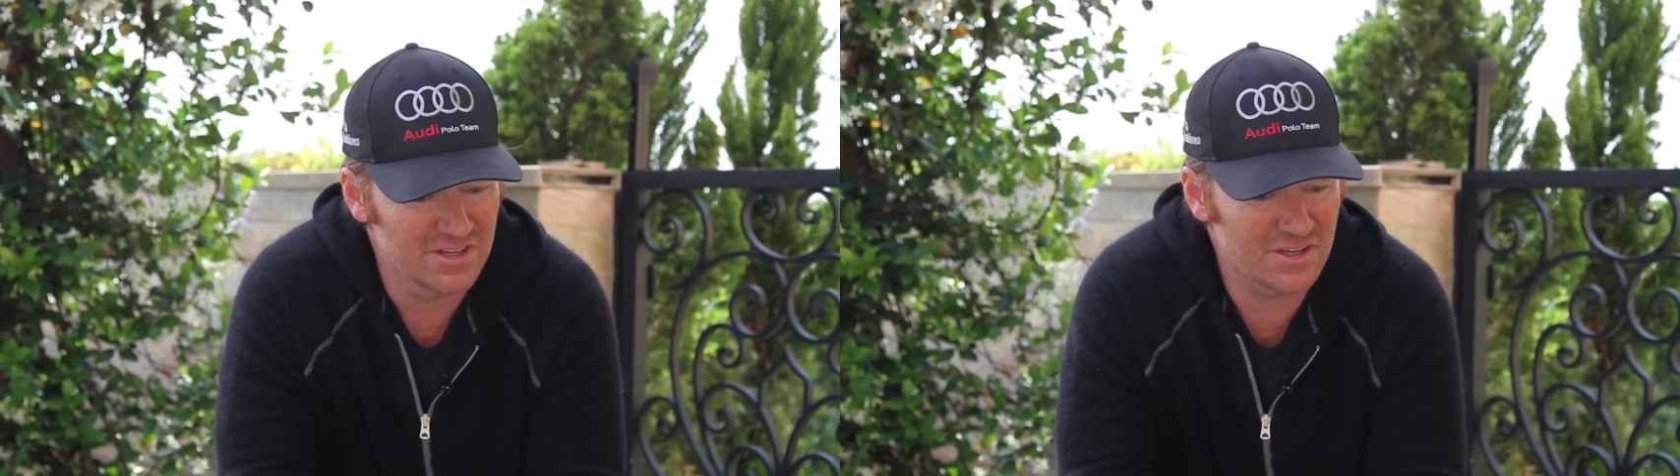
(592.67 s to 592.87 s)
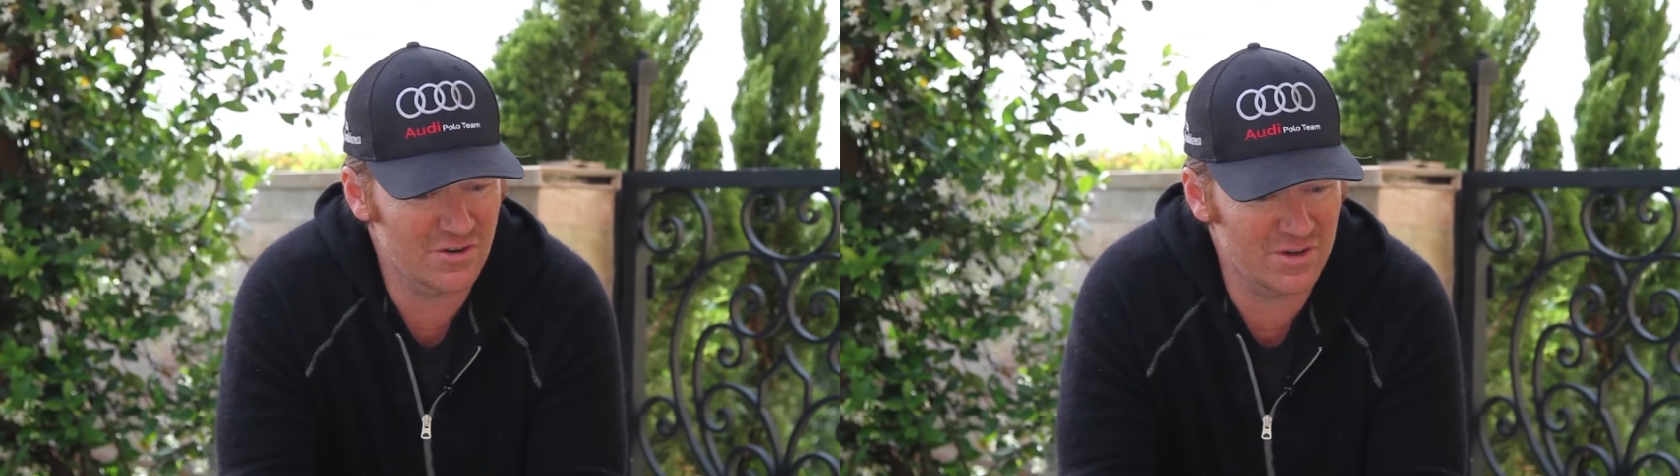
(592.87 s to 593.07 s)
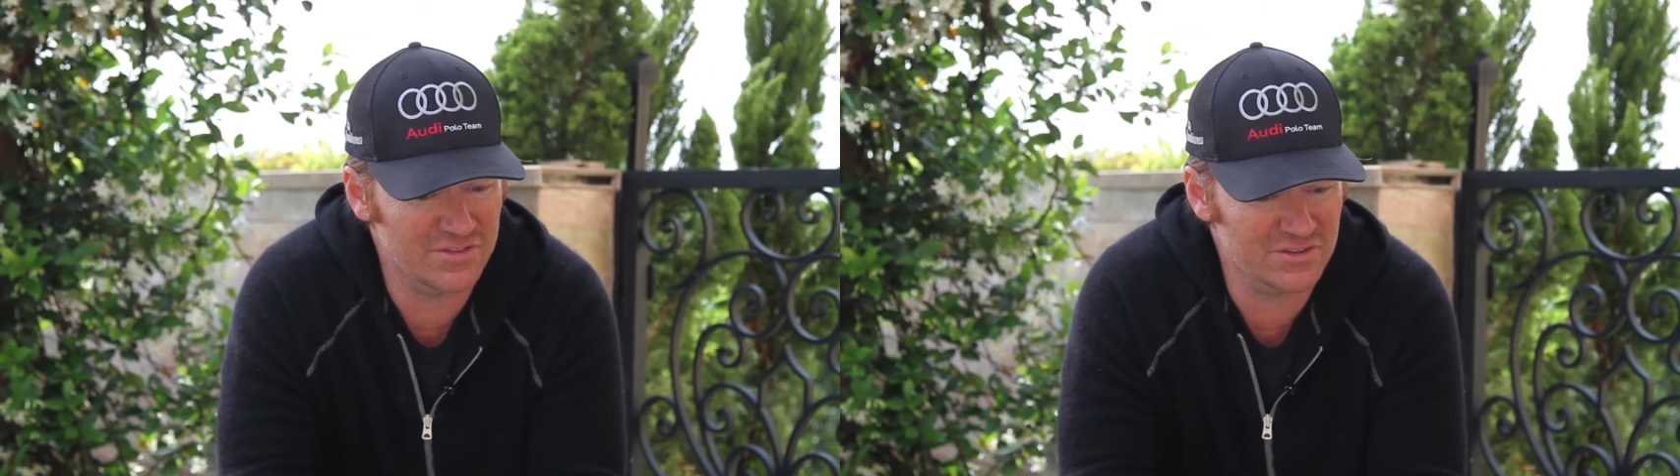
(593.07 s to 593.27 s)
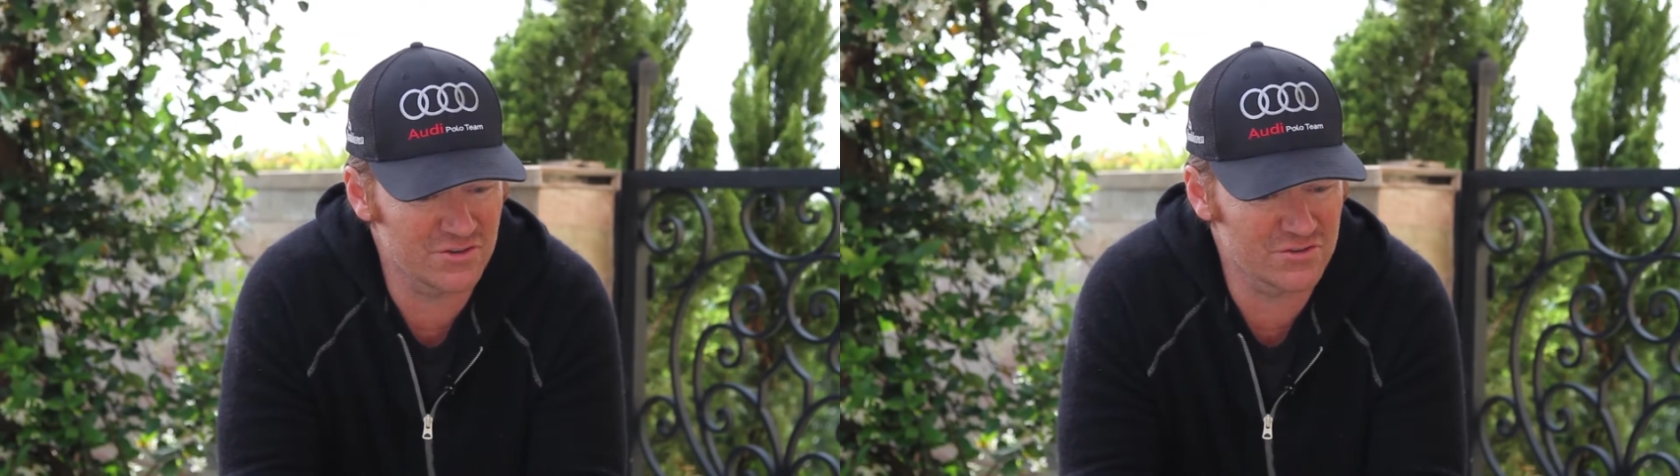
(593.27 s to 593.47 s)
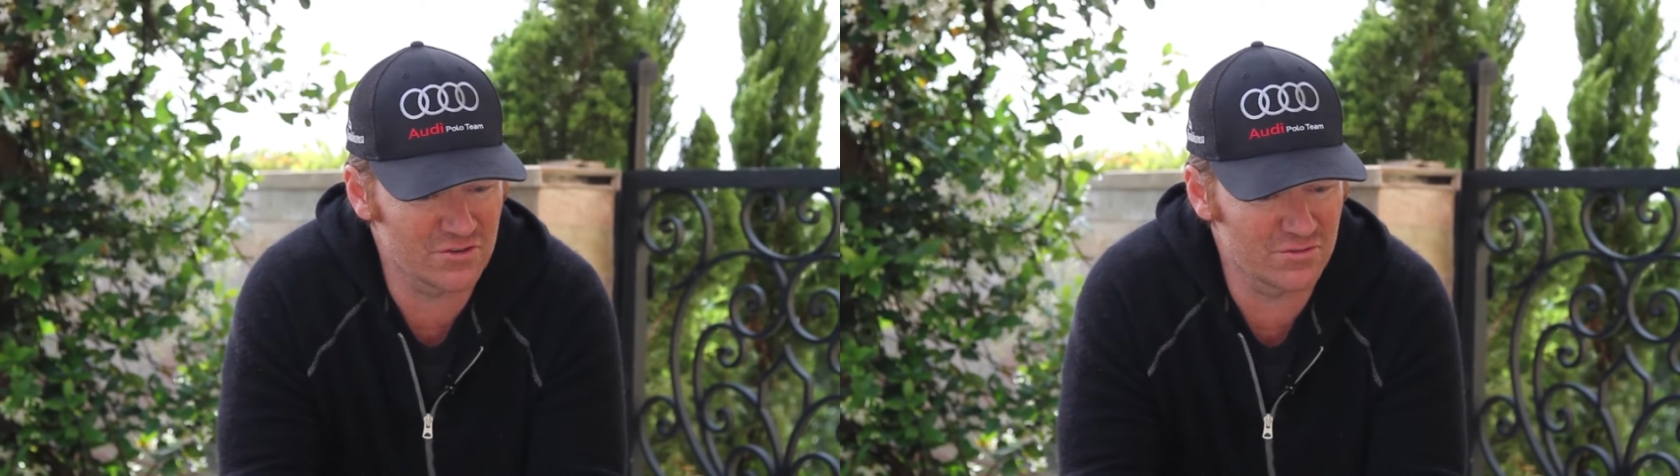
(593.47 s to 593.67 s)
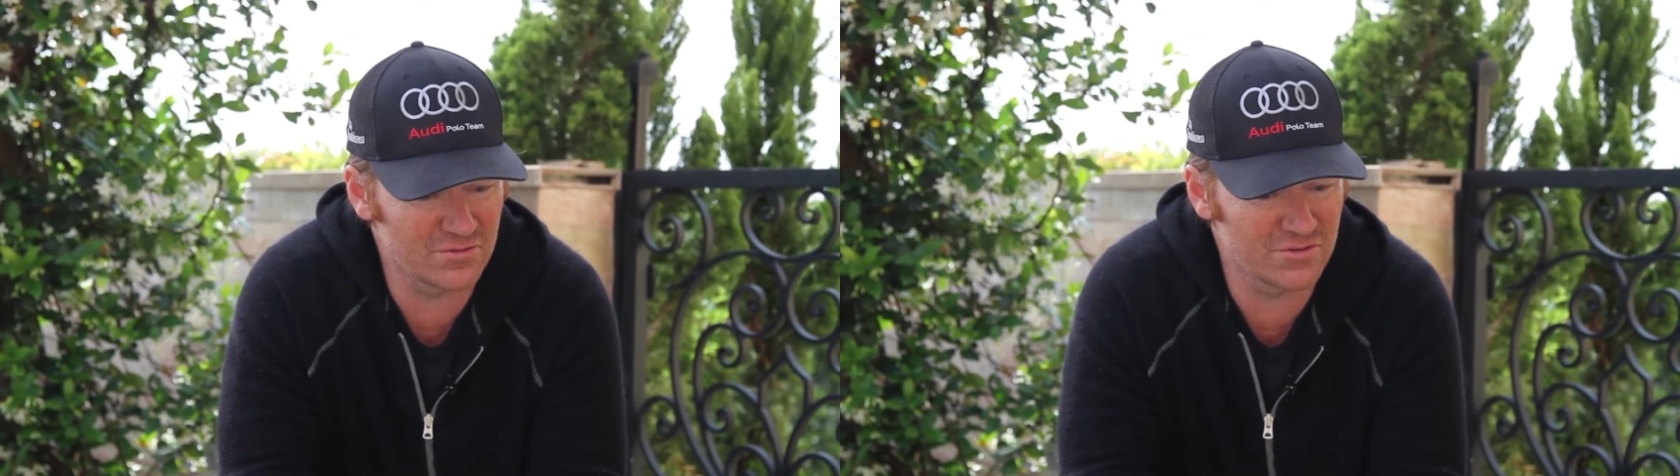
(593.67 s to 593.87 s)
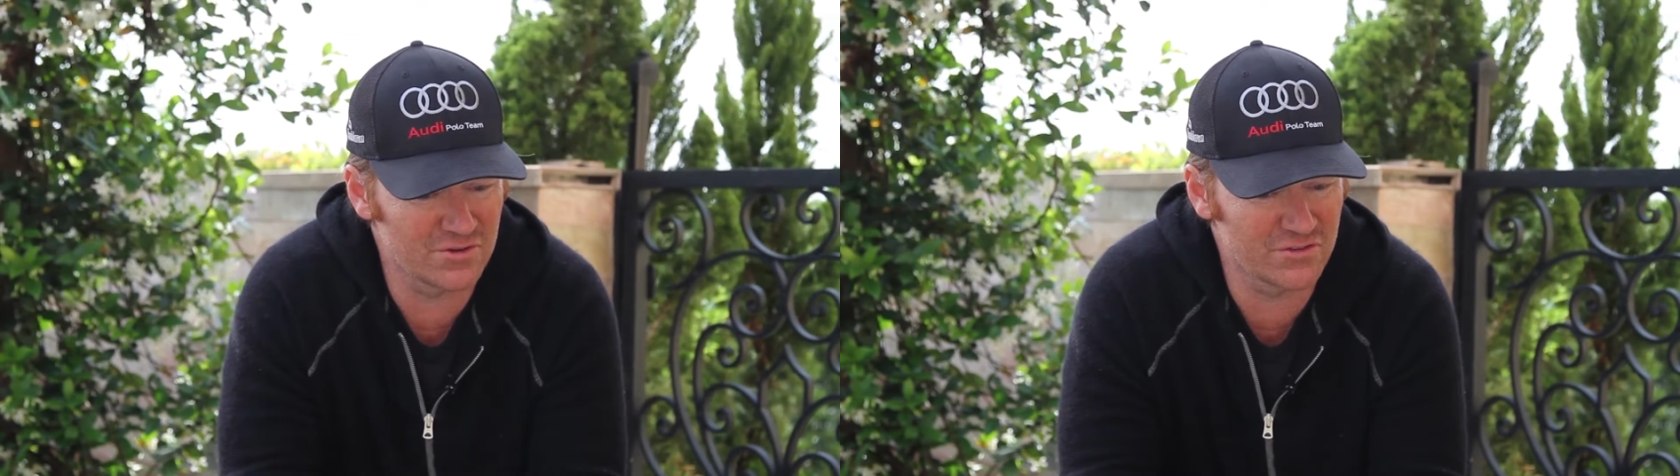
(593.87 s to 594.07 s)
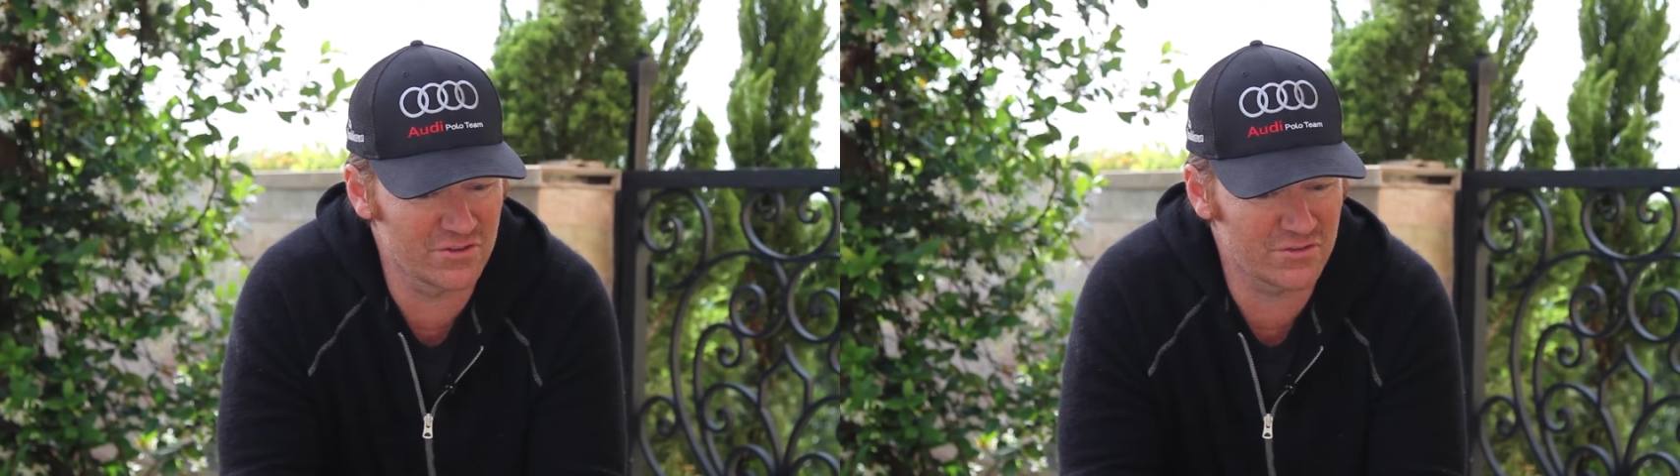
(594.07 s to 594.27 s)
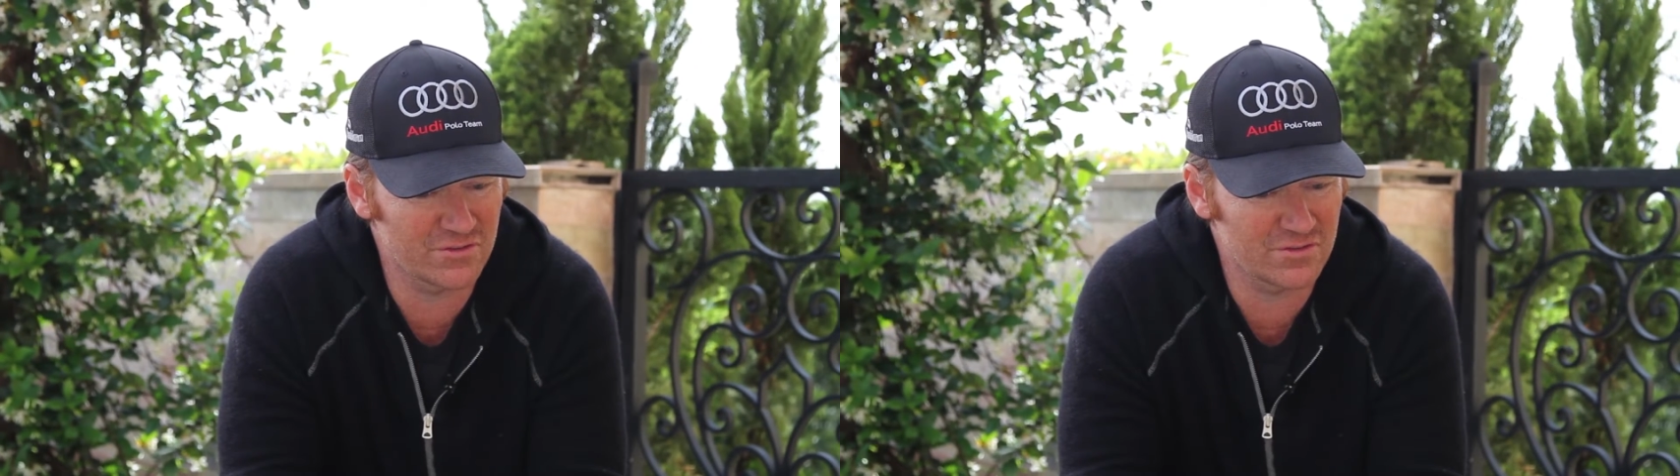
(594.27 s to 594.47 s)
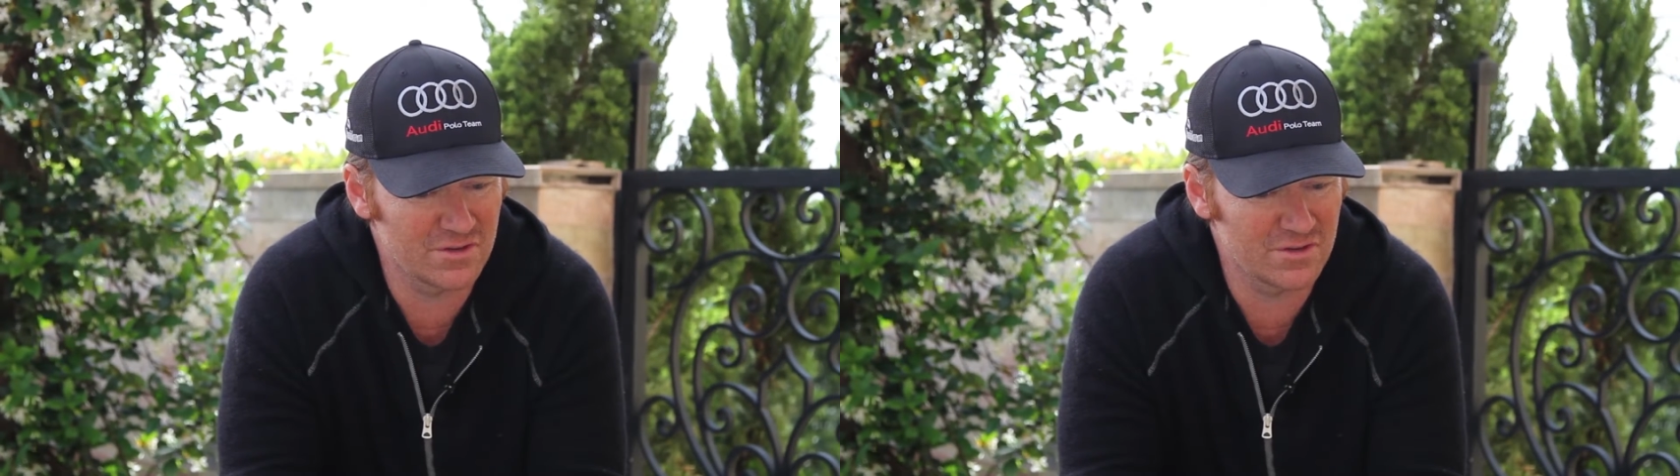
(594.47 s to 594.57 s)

I think there's this